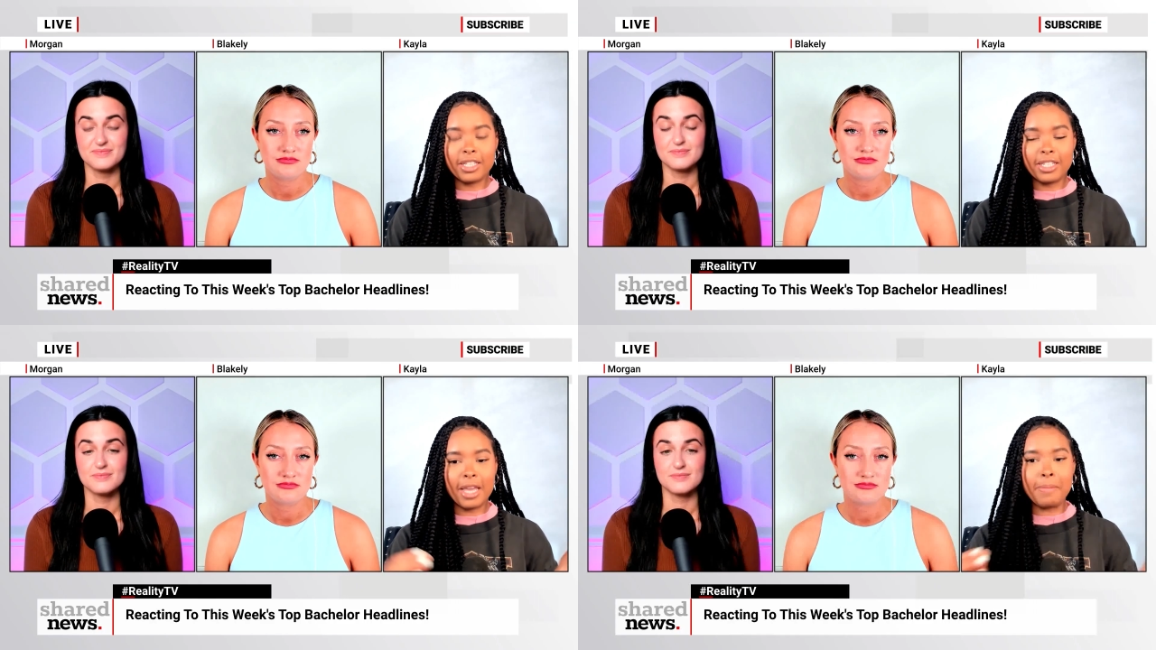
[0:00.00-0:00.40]

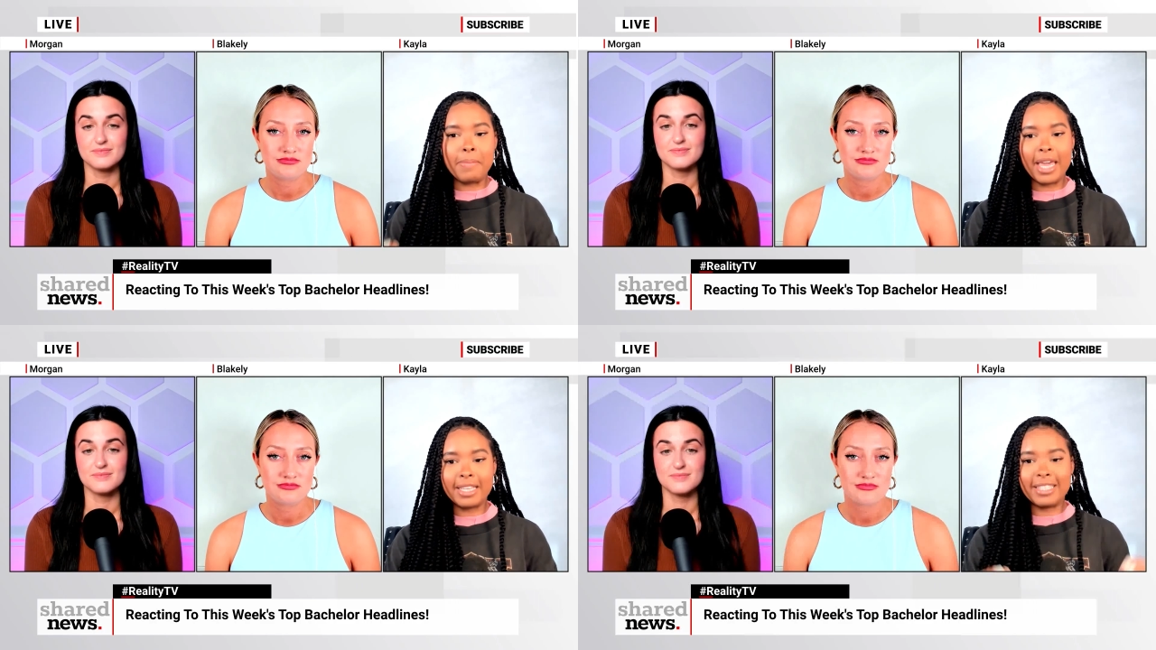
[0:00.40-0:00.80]
Speaker 1: Did they
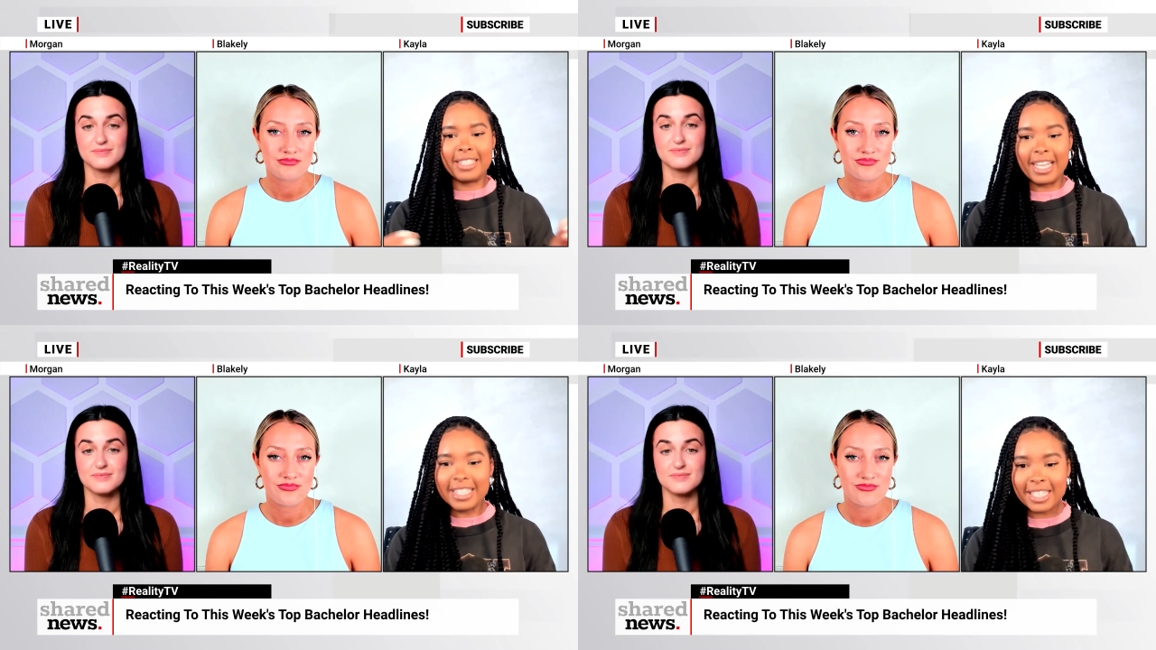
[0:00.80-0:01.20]
make
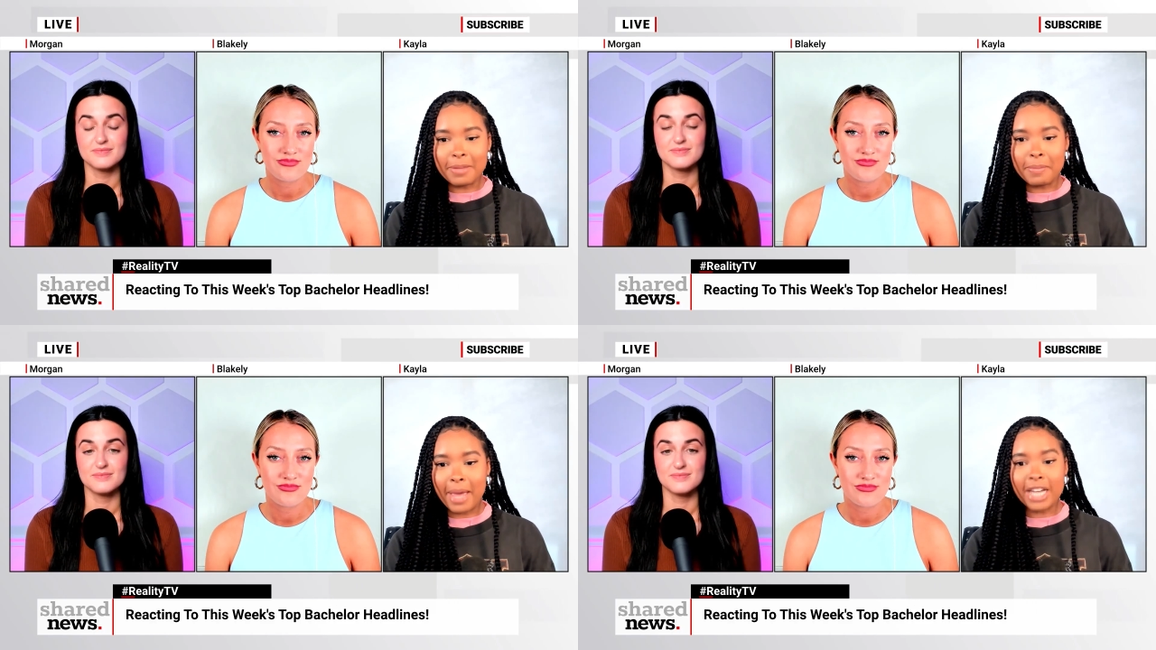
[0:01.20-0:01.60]
sense
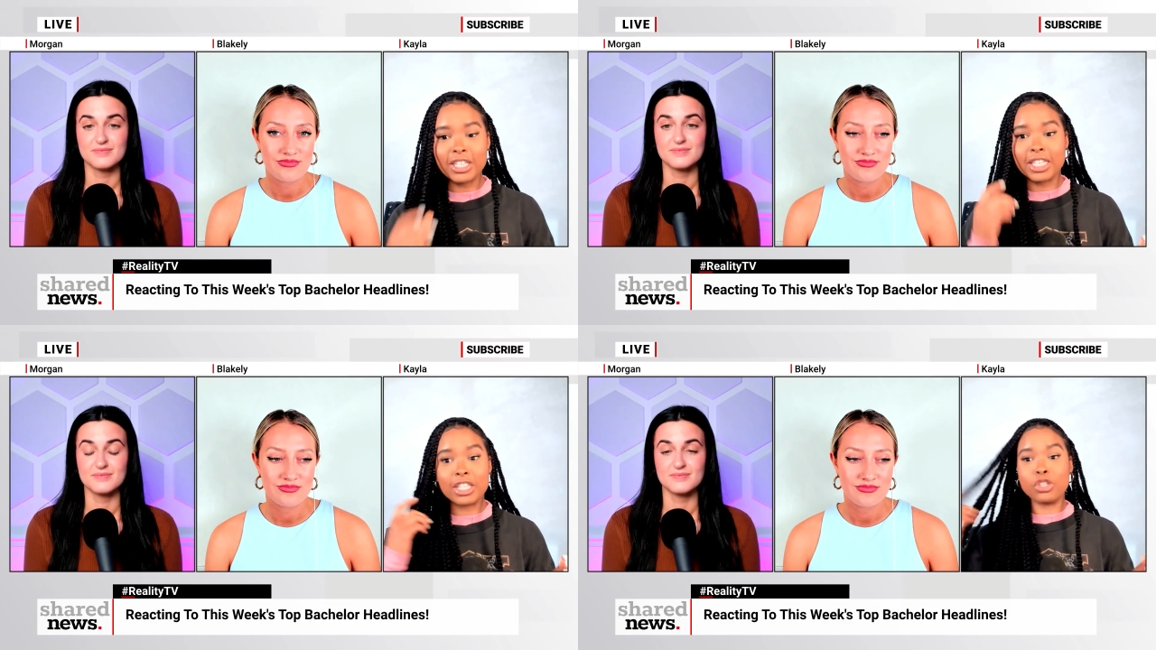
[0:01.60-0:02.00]
as a
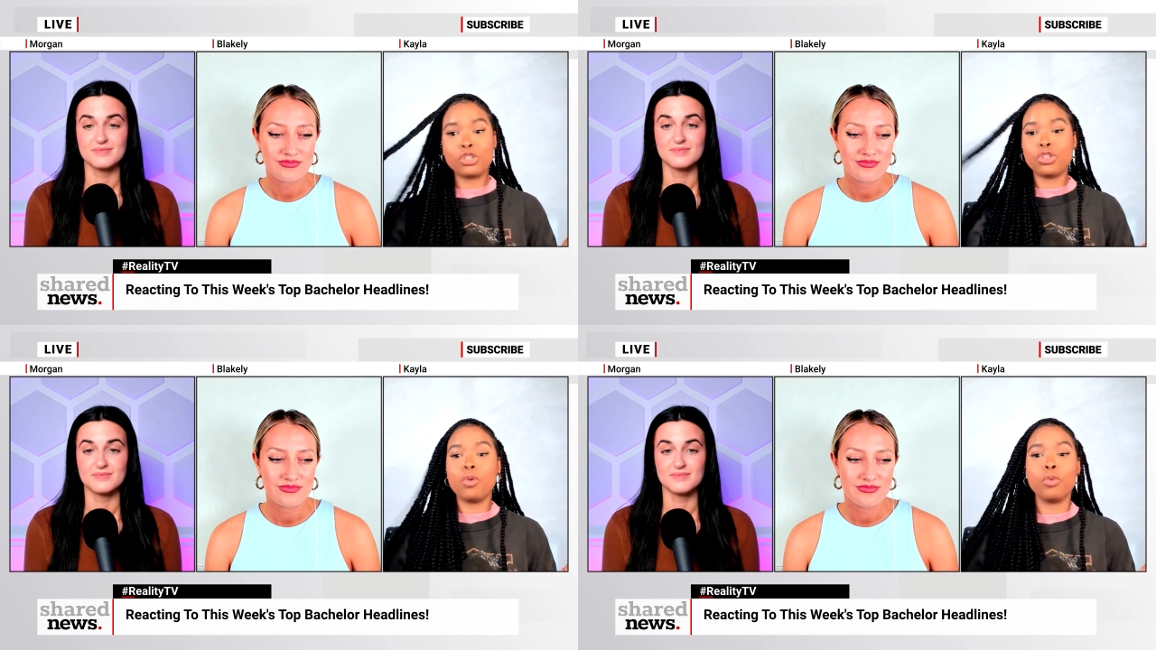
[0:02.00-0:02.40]
match? Like this is
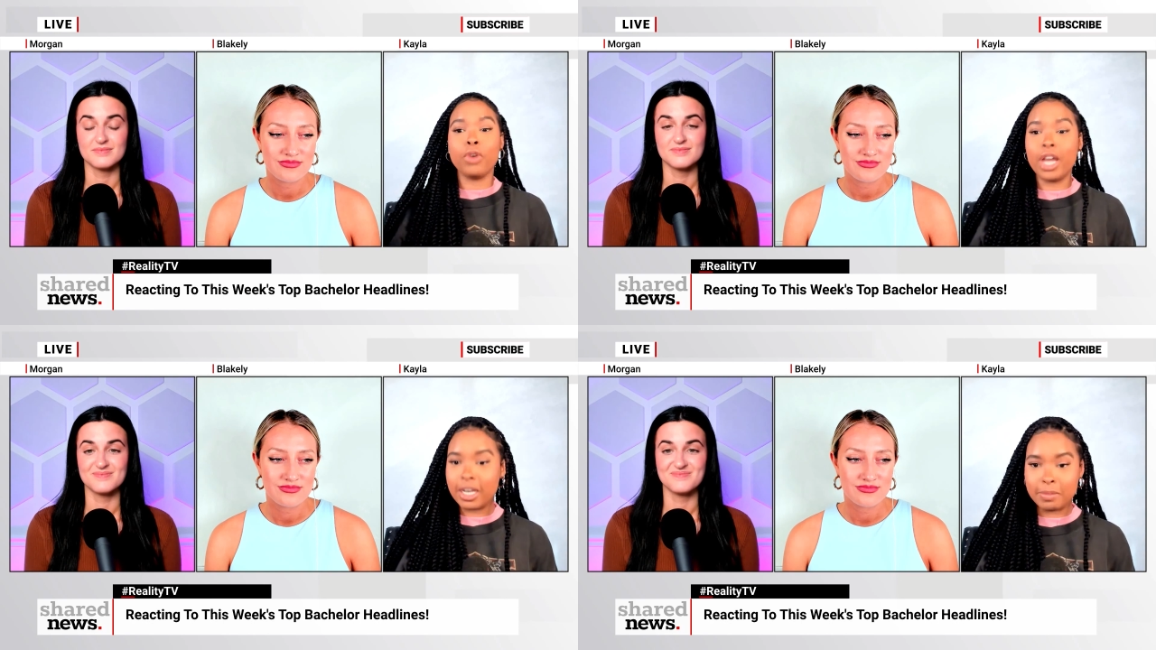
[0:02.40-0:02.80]
so
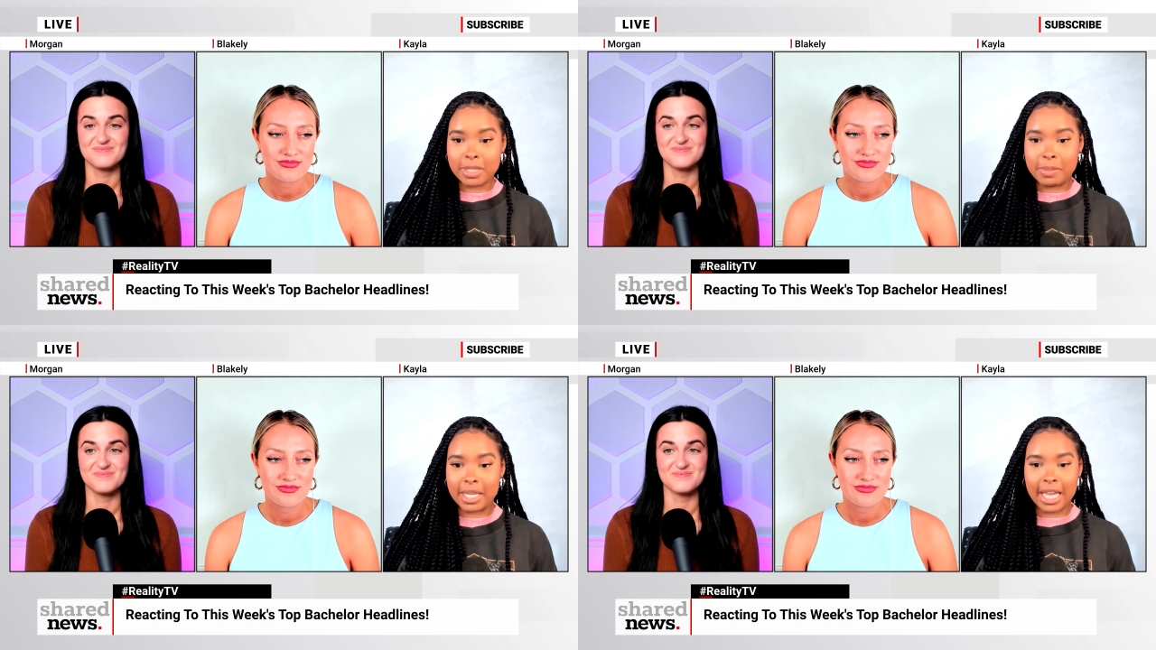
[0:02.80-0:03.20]
random
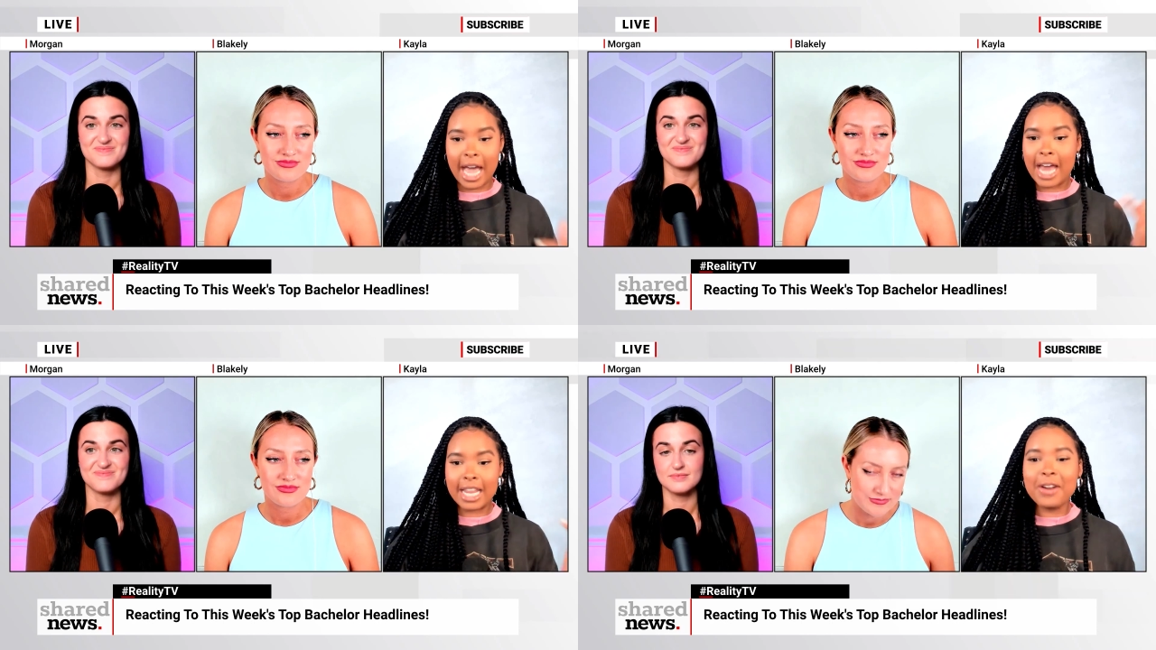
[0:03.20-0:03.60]
to me. Like
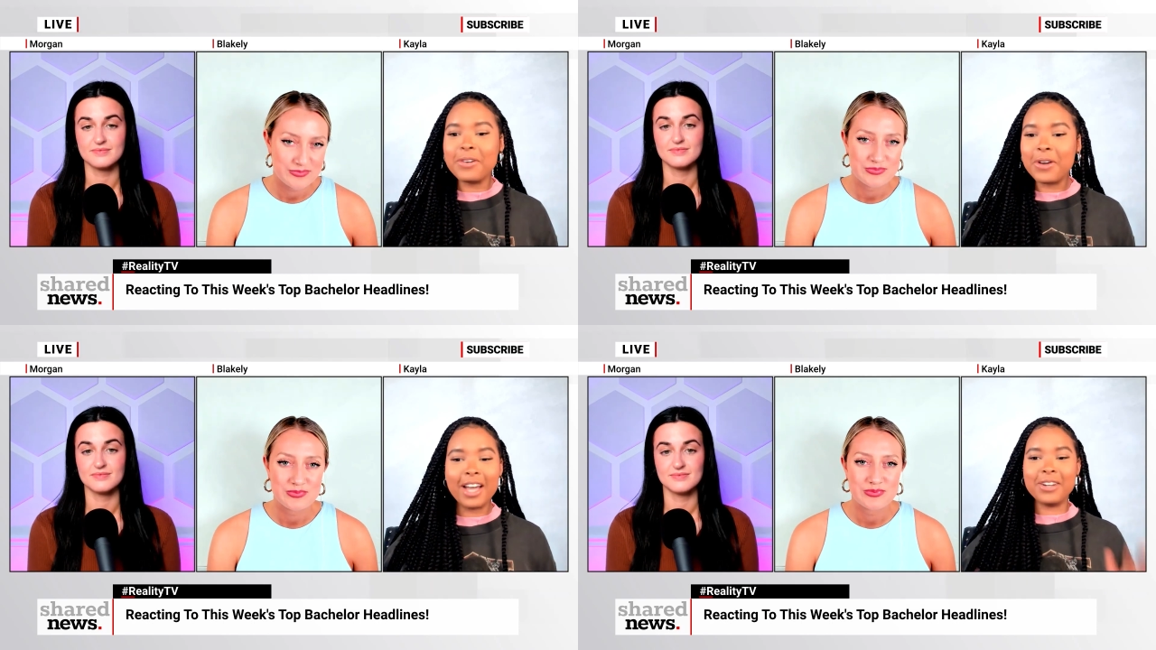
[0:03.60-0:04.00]
I
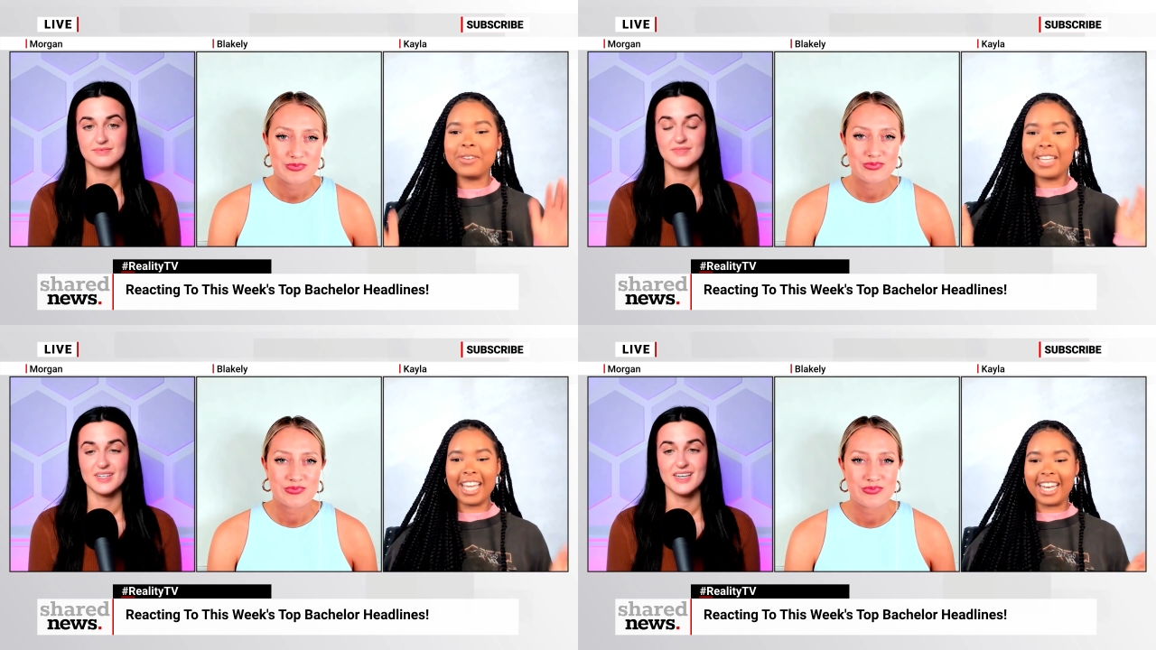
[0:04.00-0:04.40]
don't know. I
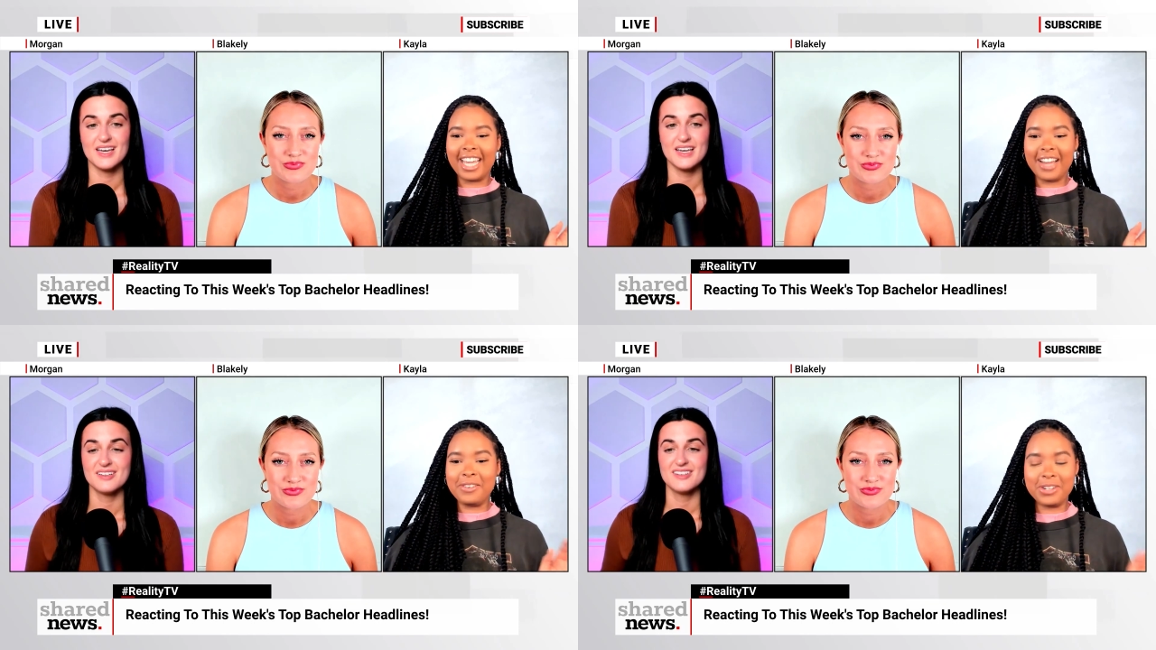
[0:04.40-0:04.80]
don't get
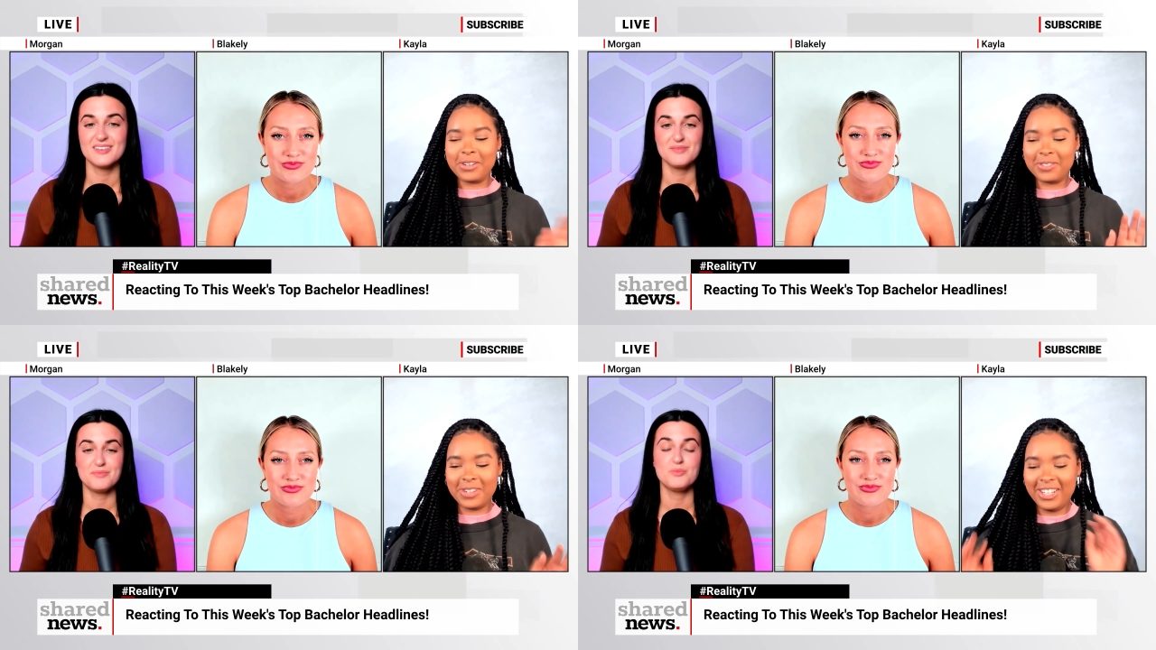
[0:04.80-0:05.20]
it. I want to
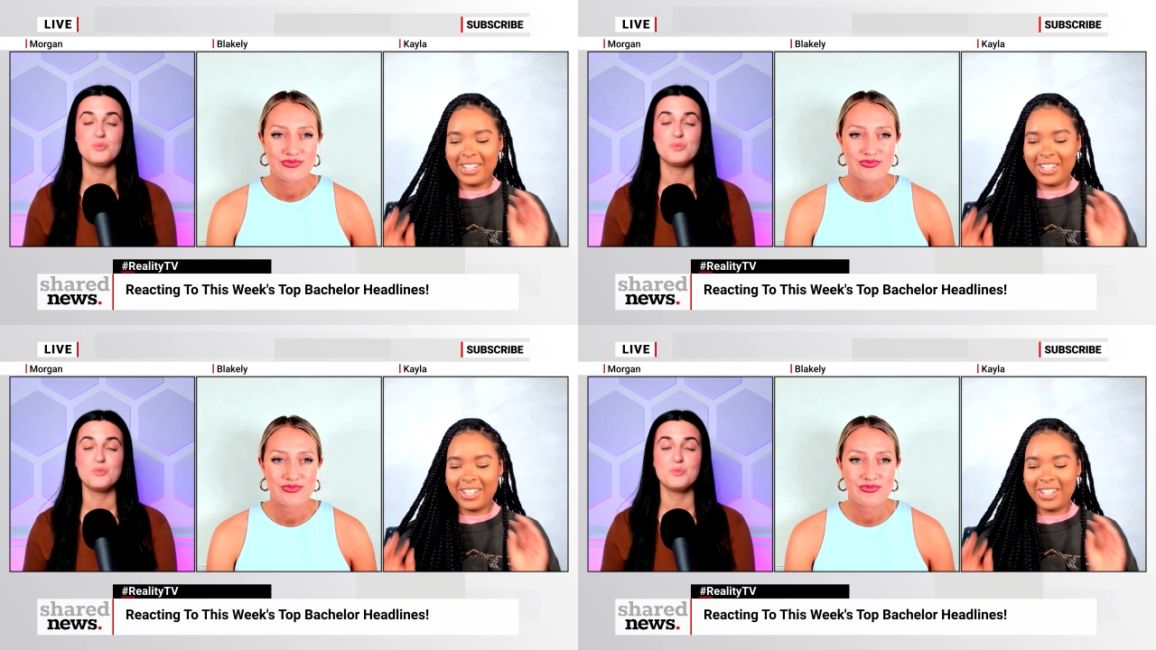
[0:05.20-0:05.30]
know